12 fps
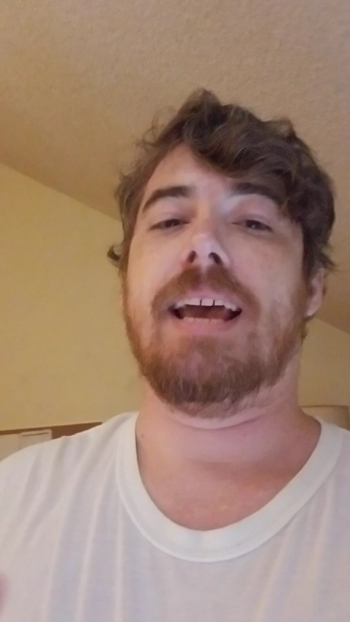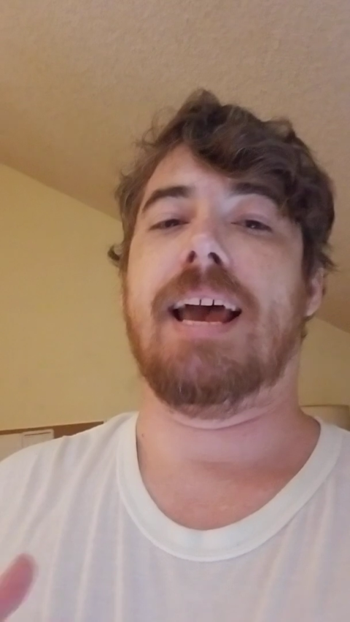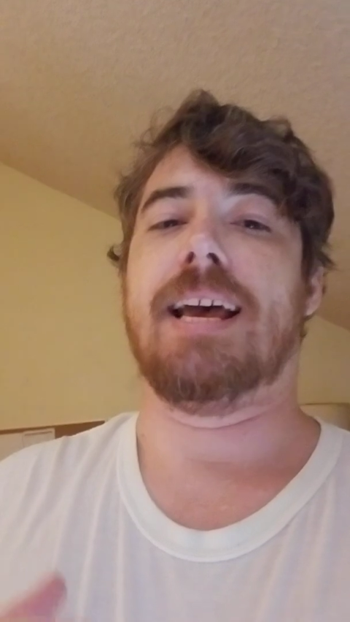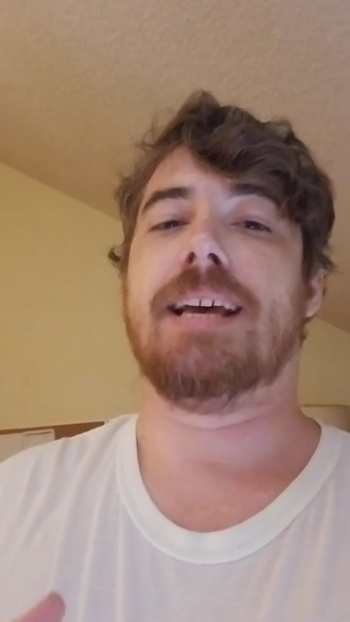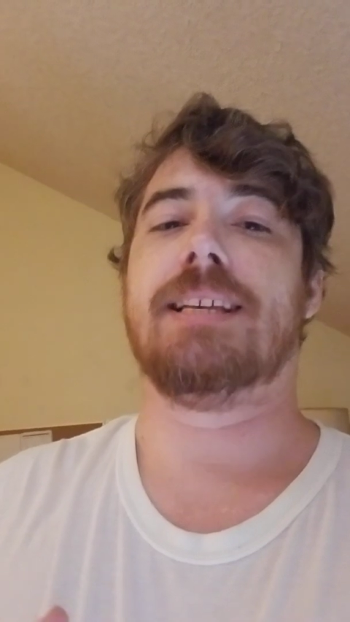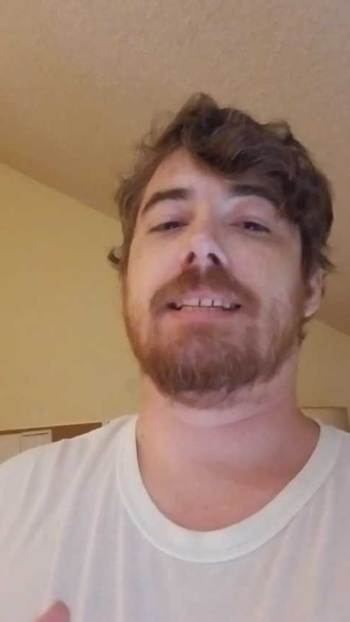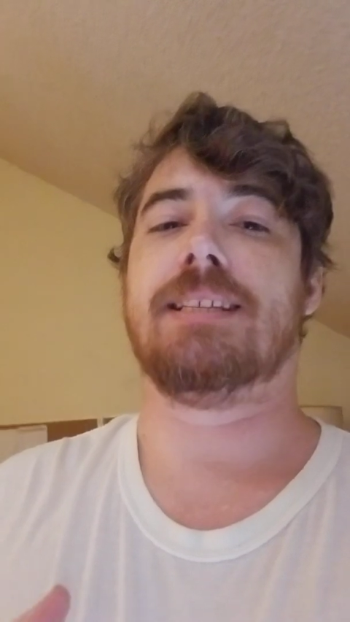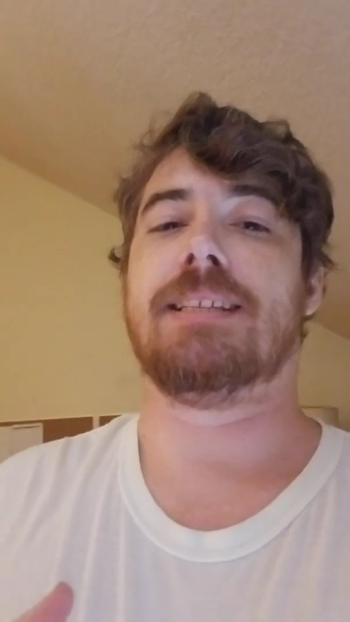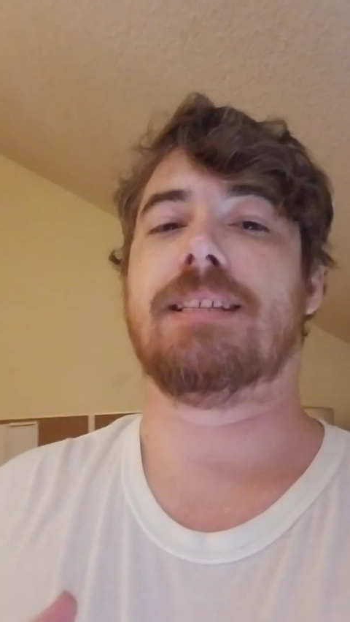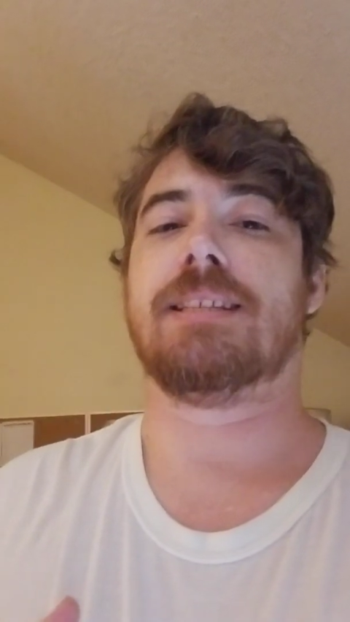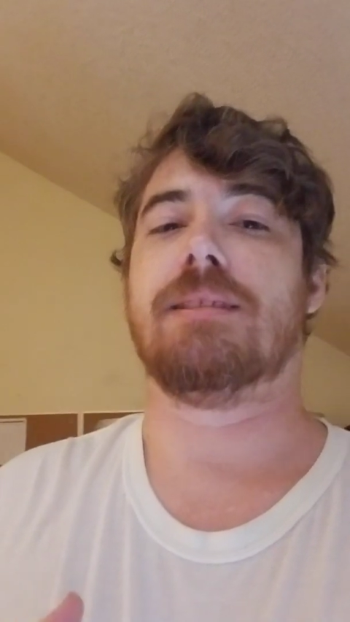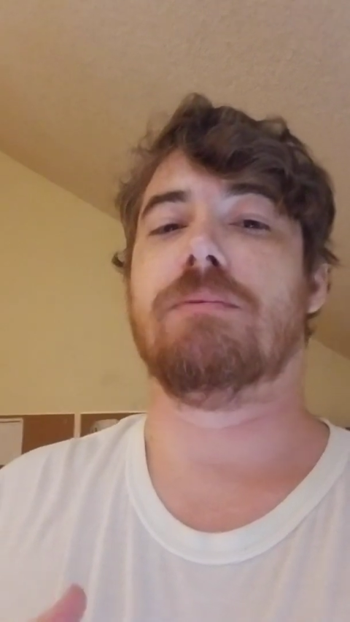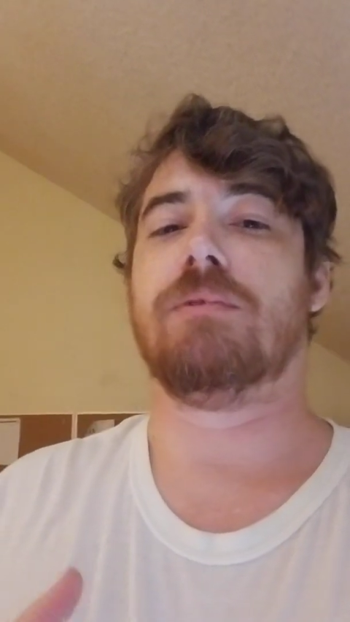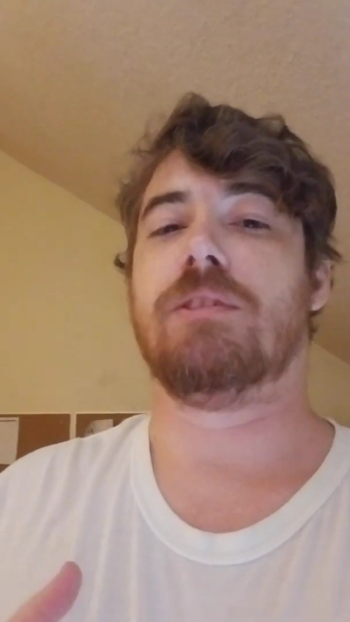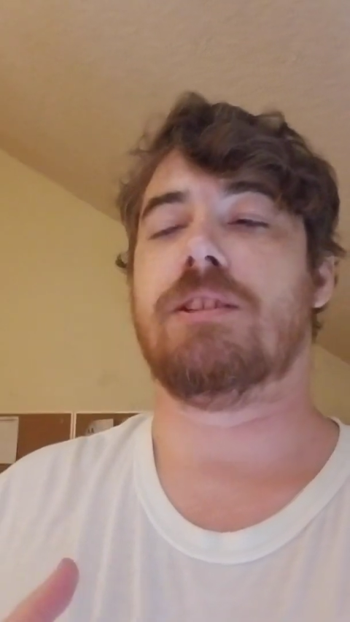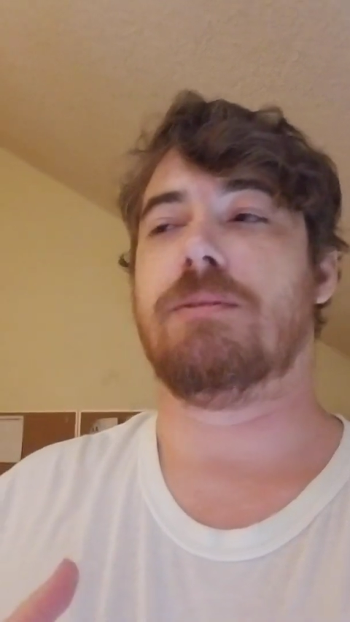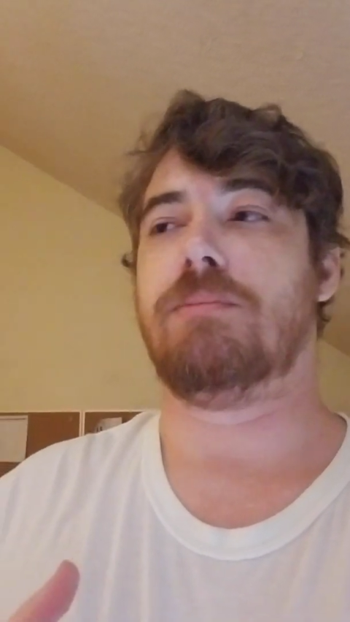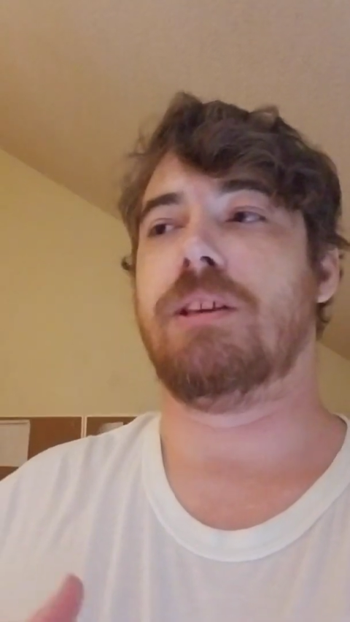
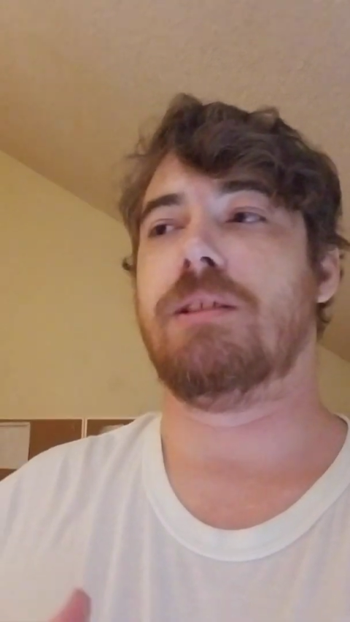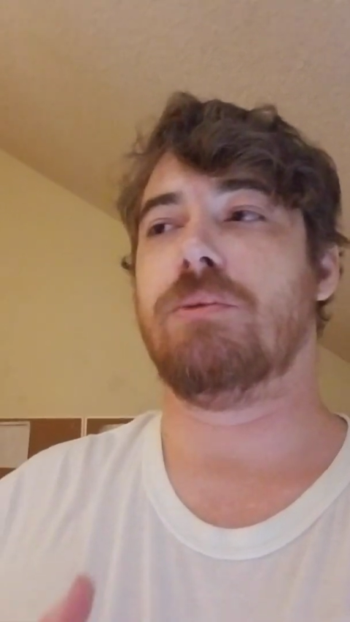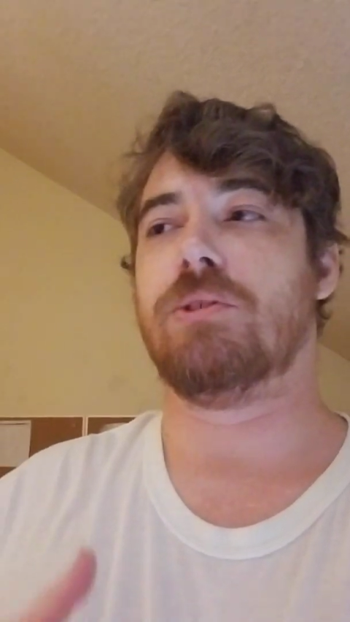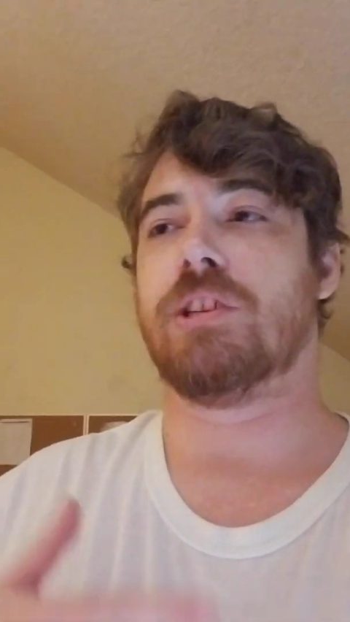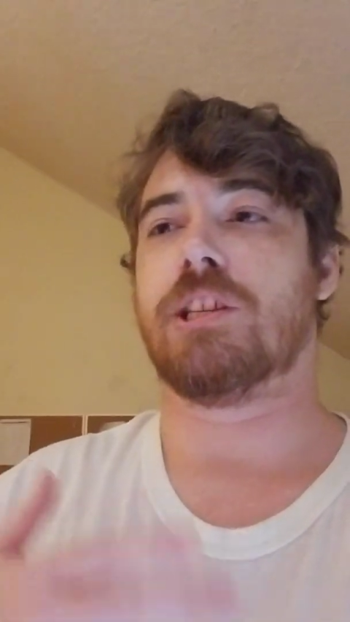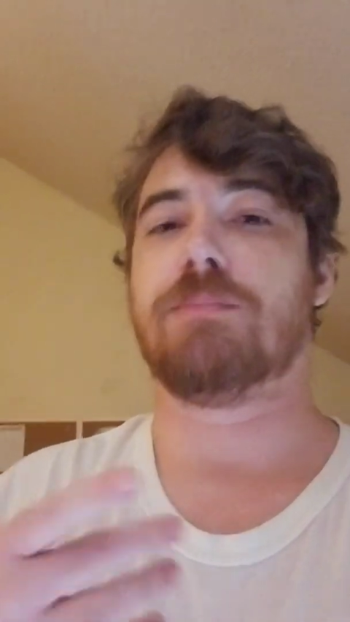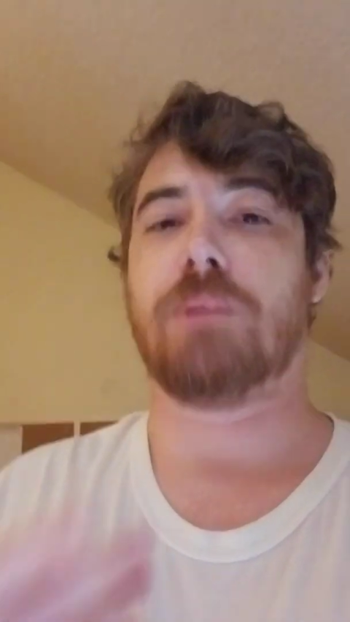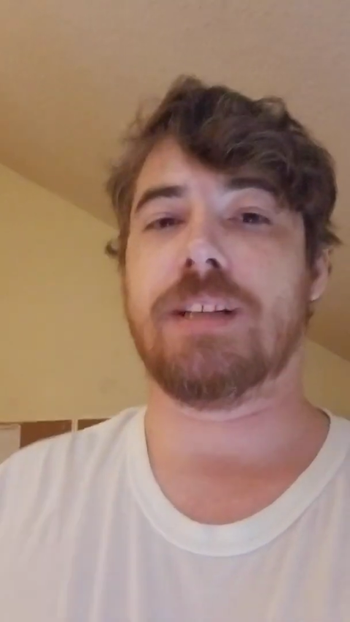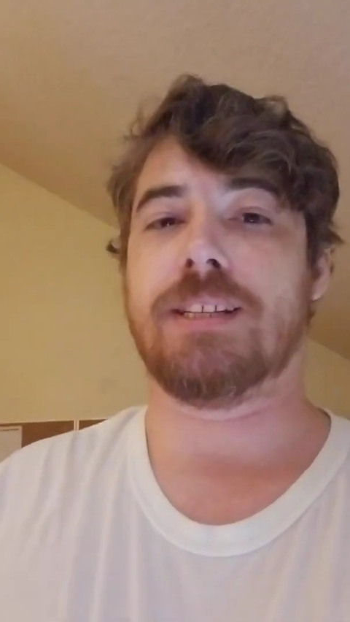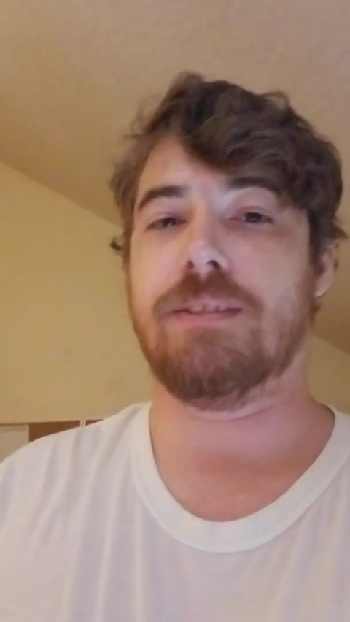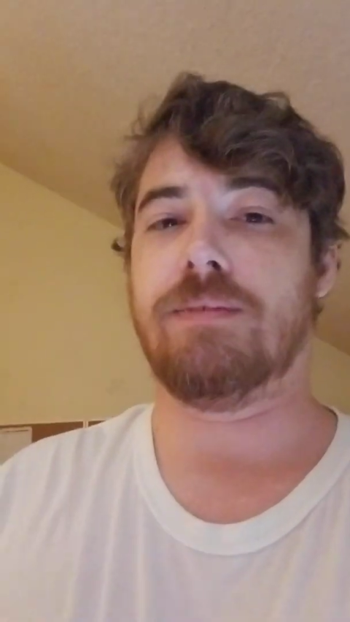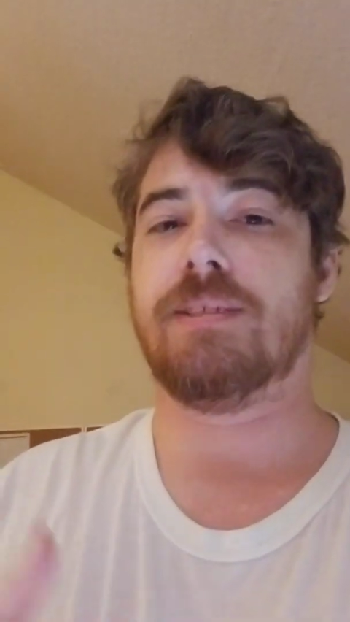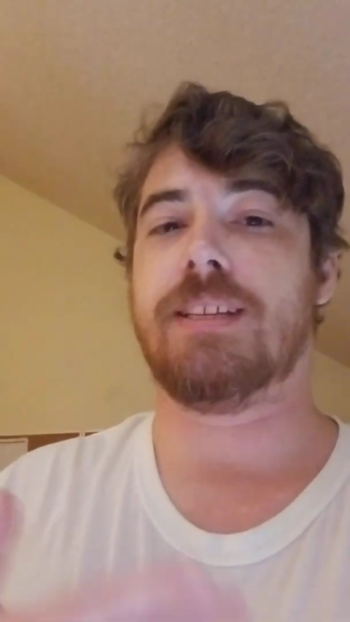to be the most expressive